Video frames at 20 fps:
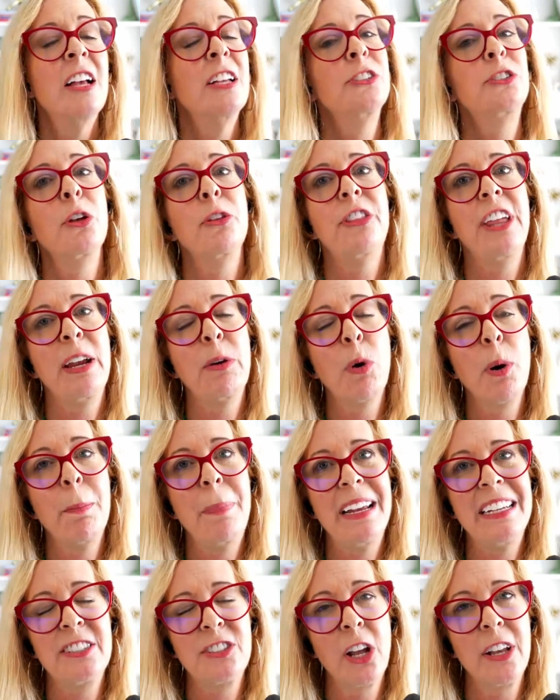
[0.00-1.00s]
So they were
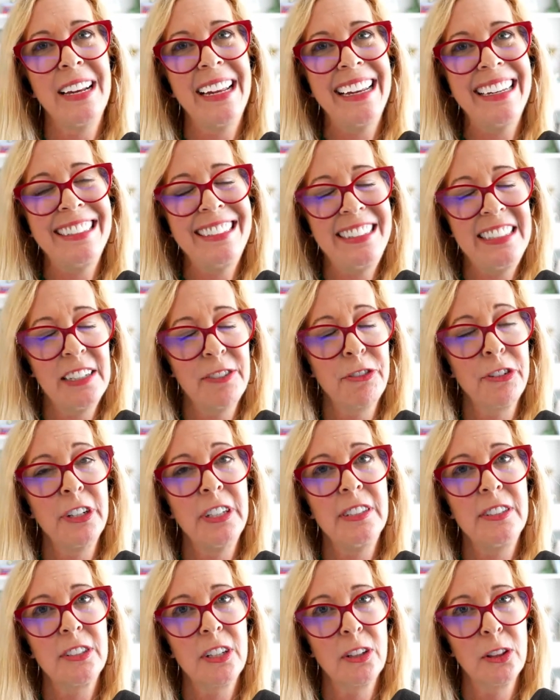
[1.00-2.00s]
based on a
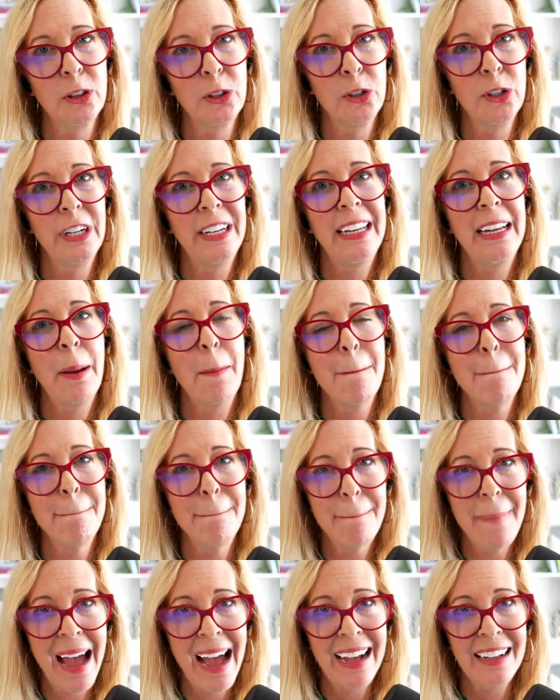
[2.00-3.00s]
different learning
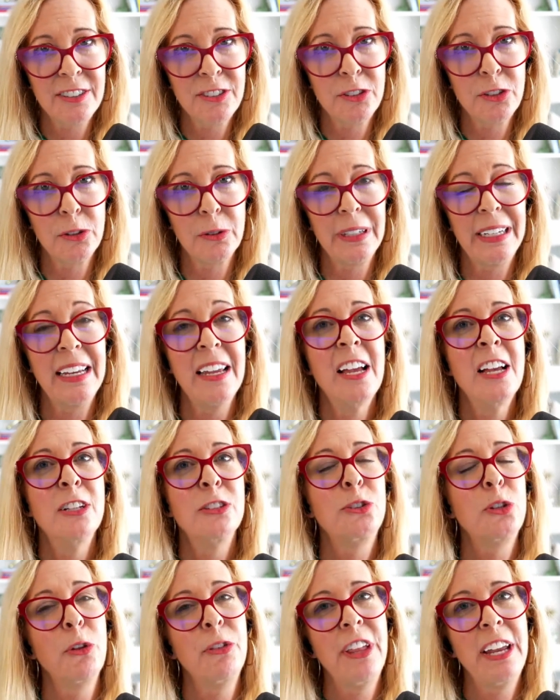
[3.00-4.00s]
mastery.
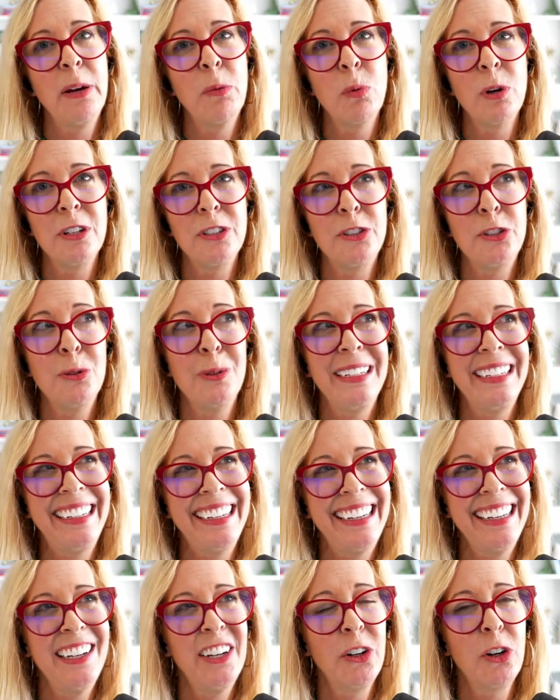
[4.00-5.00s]
So they weren't doing
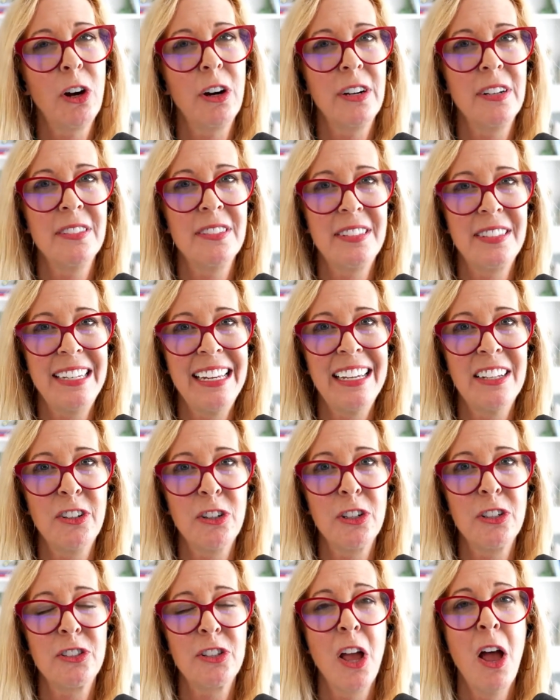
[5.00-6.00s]
kindergarten
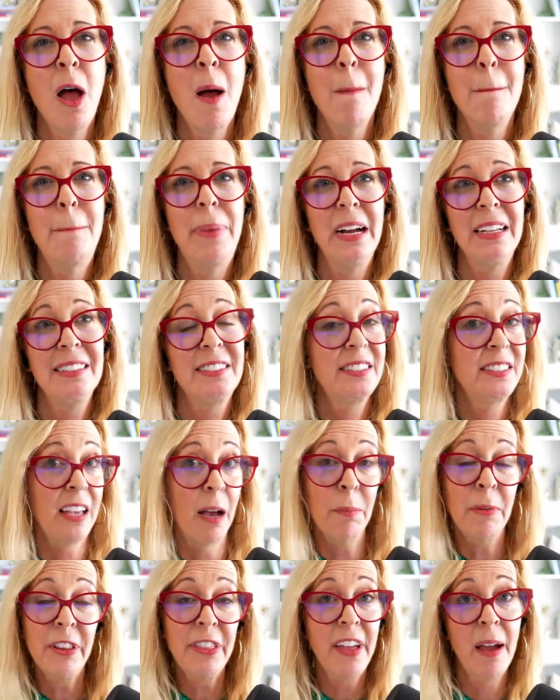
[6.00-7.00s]
standards, but
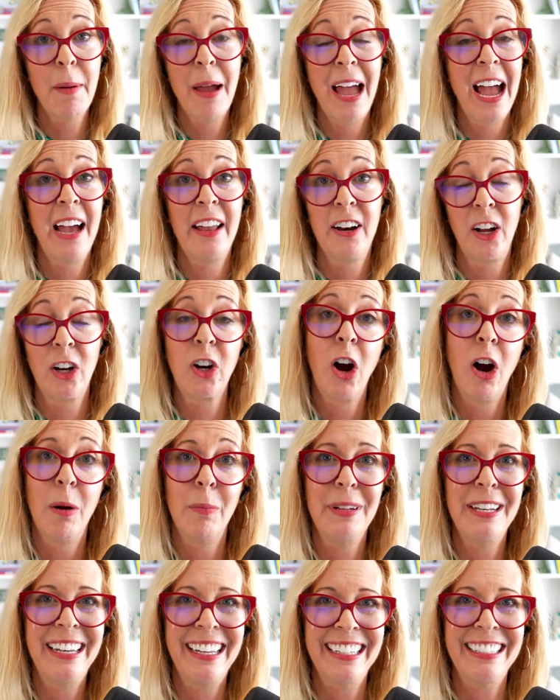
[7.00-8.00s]
some of them had
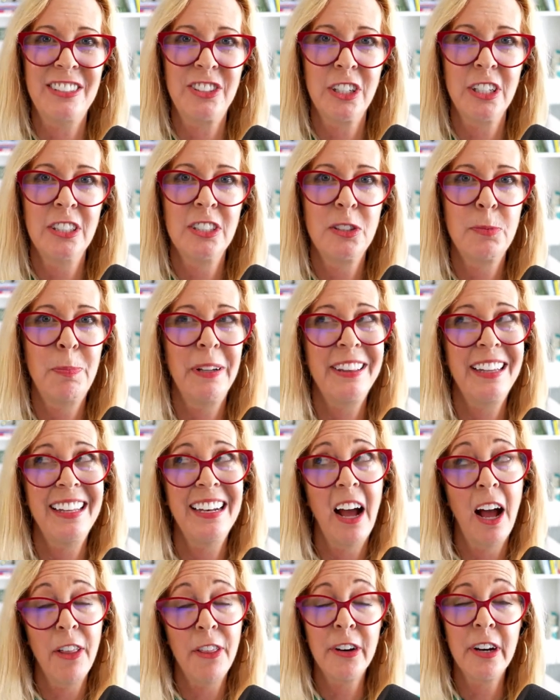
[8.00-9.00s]
accommodations, but
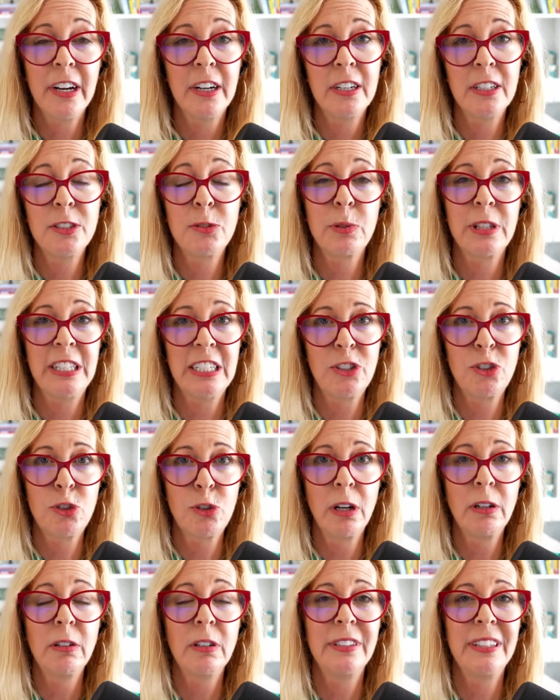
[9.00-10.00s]
then other areas where they
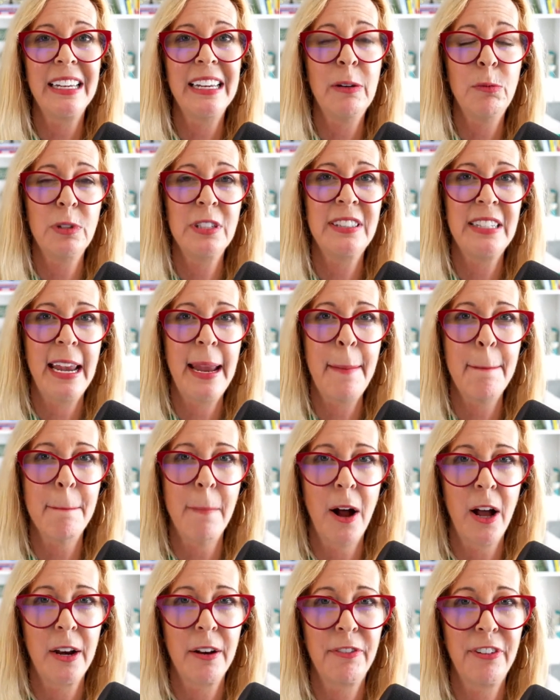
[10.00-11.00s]
struggled, it was a
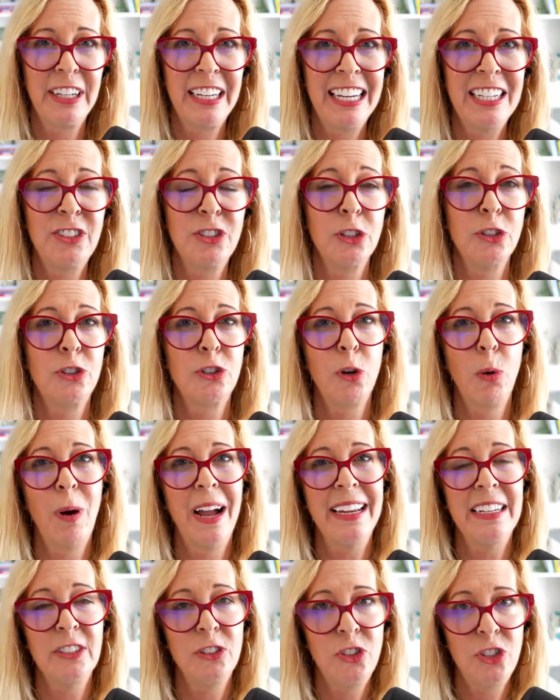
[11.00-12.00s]
modification. So
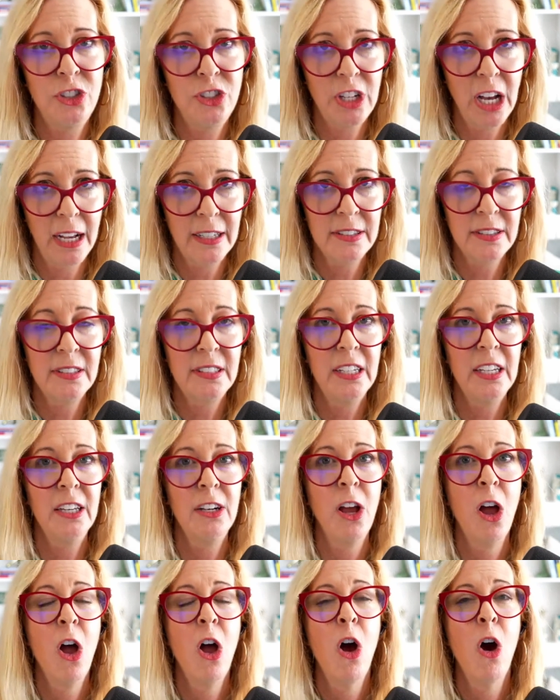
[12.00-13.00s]
I
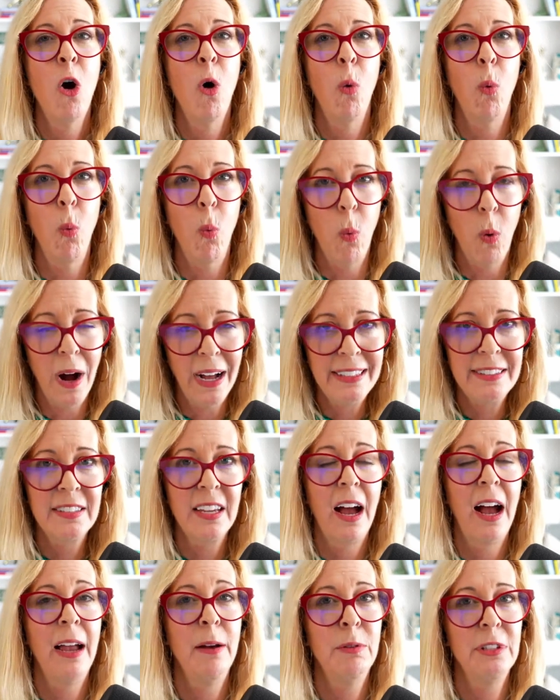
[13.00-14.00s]
adjusted what
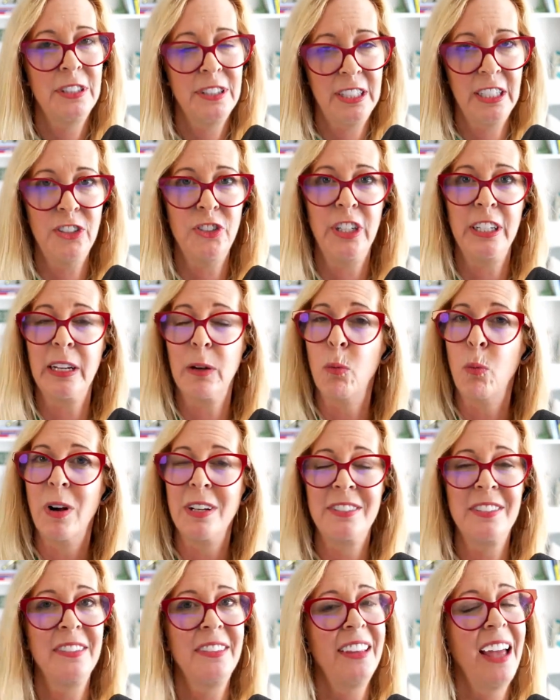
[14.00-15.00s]
I was teaching. It
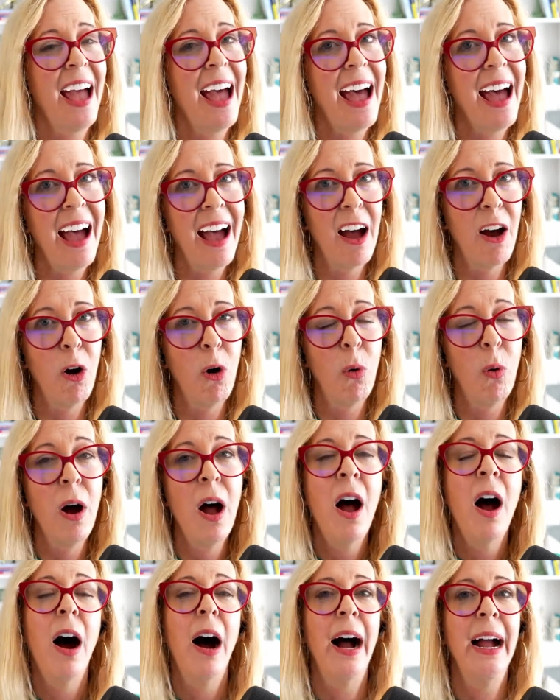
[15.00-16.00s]
wasn't the how,
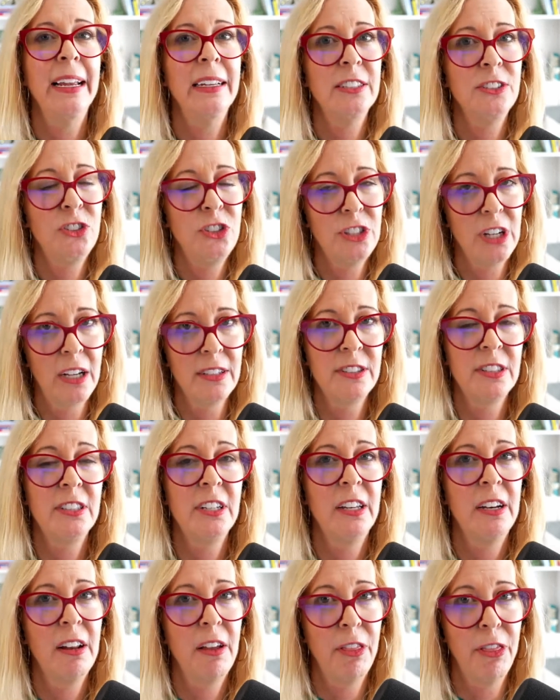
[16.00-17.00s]
I
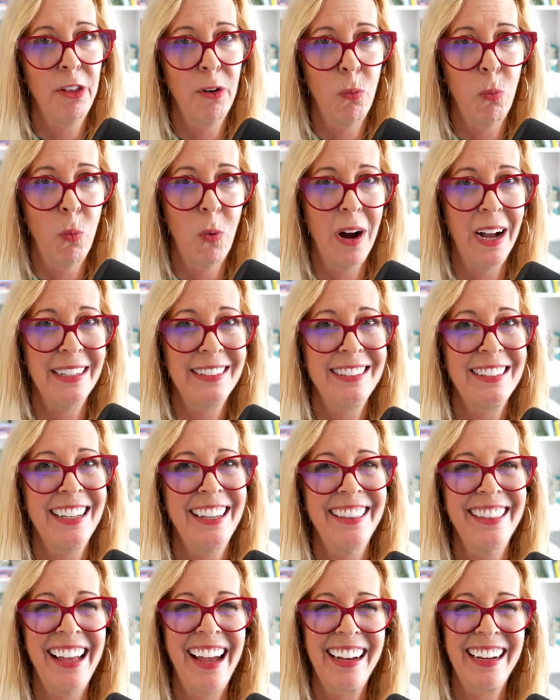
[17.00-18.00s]
adjusted the what.
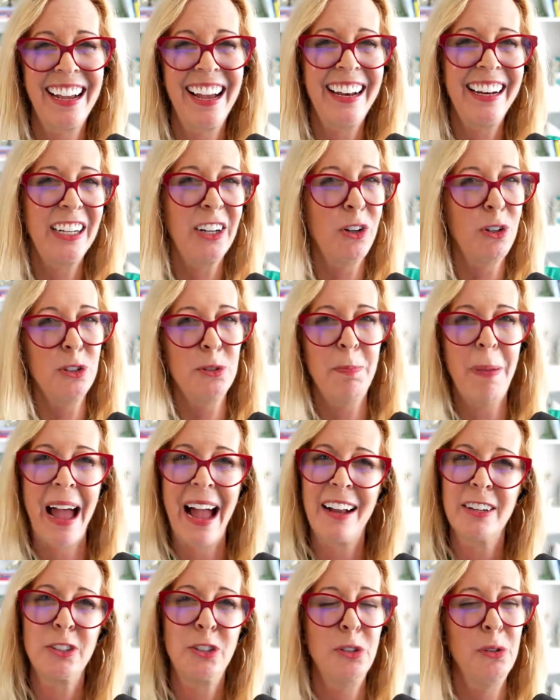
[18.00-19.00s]
And that kind of goes
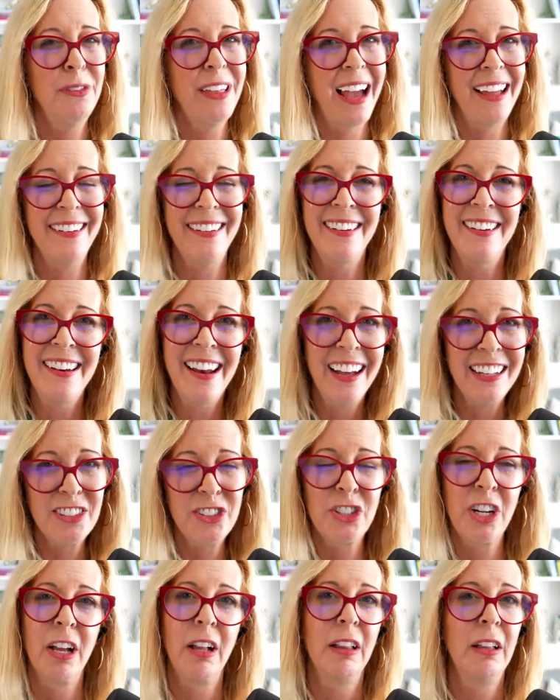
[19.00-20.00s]
back to that
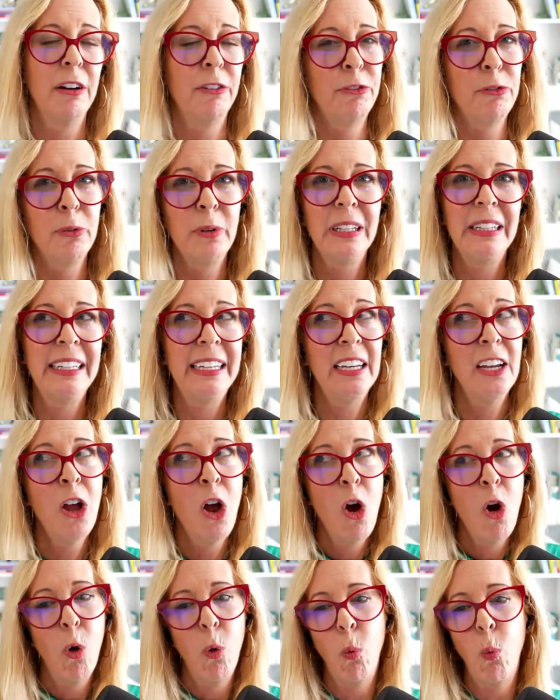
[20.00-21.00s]
nutshell of really
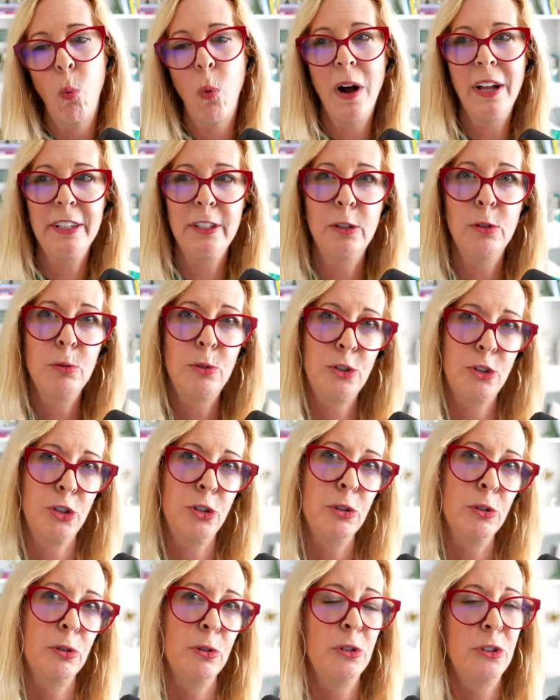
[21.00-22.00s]
what you
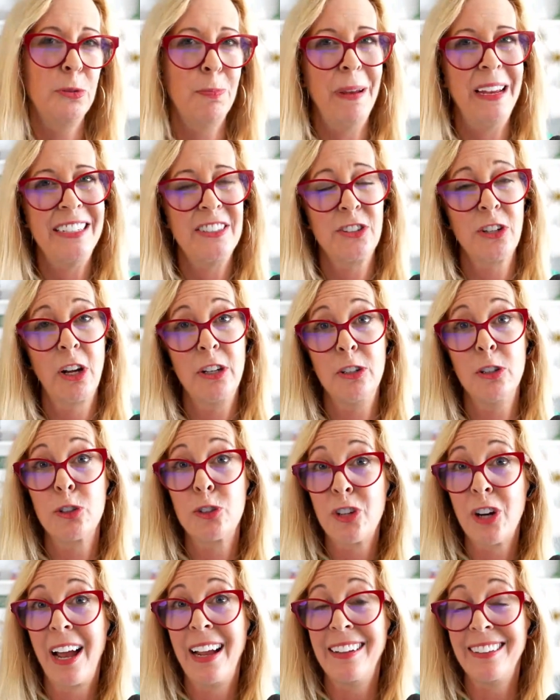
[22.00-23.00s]
choose based on your
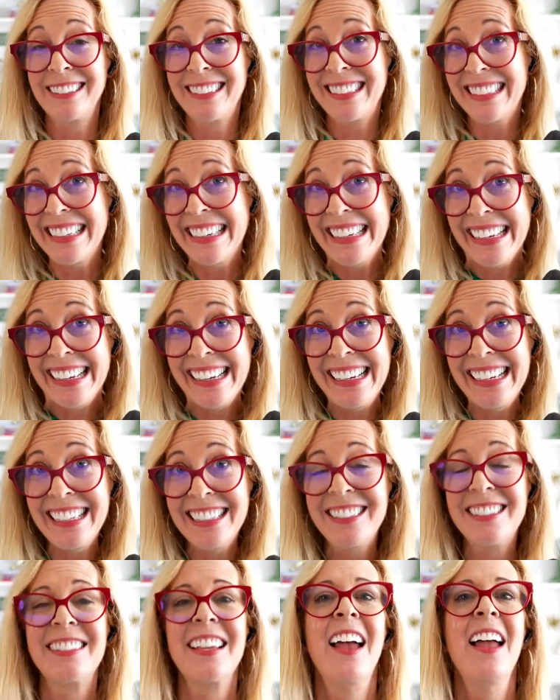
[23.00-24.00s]
child's
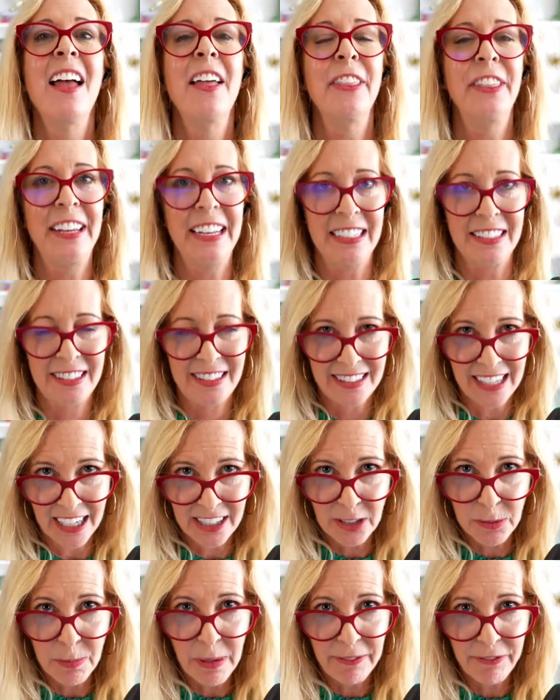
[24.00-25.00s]
needs, the
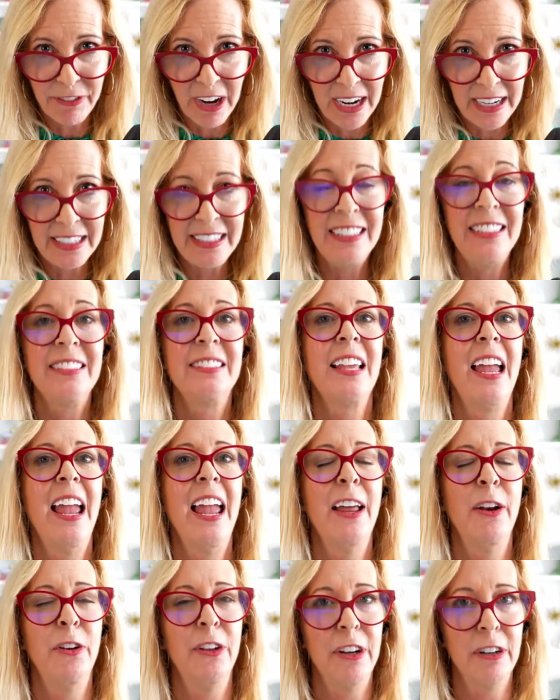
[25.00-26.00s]
assessment findings,
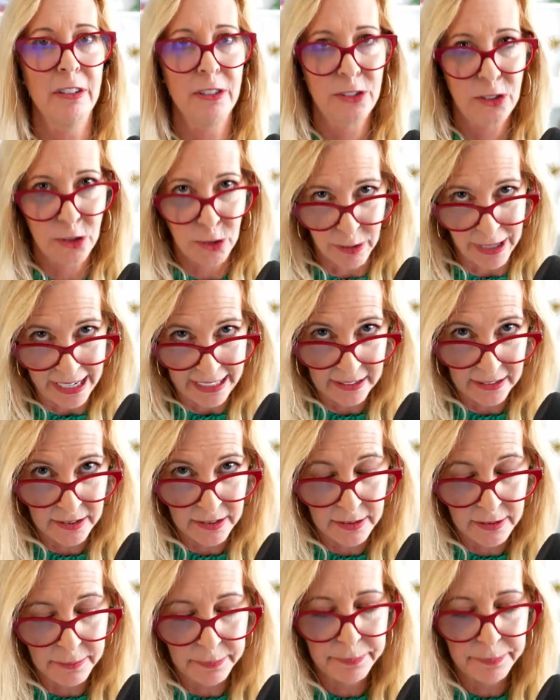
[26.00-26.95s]
and their strengths.